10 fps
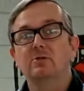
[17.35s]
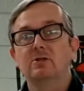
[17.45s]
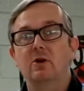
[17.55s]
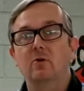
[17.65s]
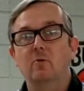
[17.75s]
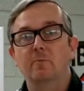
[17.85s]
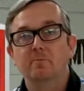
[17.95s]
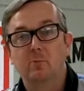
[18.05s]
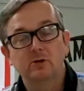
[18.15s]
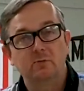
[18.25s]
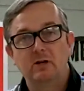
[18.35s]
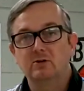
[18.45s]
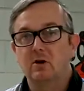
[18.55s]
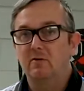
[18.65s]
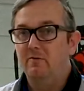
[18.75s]
So
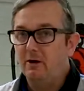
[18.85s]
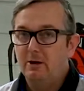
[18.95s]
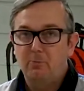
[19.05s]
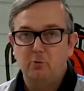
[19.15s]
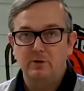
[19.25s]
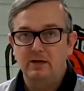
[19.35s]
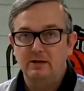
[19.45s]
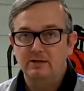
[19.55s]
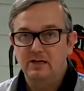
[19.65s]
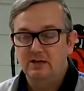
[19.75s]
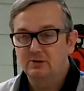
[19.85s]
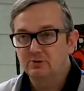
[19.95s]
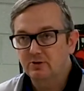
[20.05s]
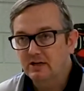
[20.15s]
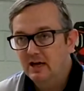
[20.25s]
multimeters are very important in this
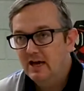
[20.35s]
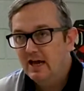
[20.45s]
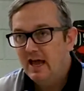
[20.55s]
industry